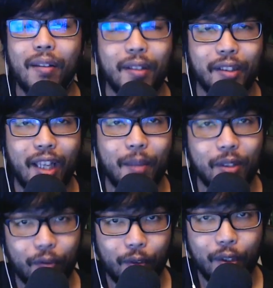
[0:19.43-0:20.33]
this game is
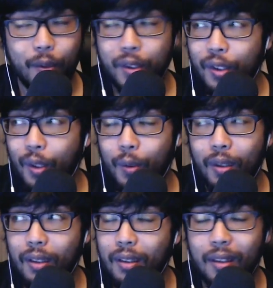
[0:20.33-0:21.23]
for you. So
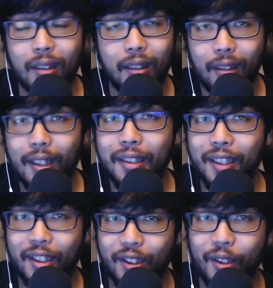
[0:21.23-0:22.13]
let's
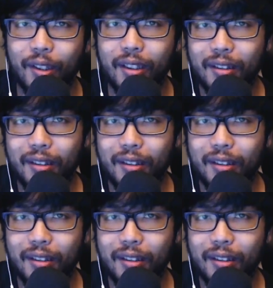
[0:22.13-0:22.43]
get started.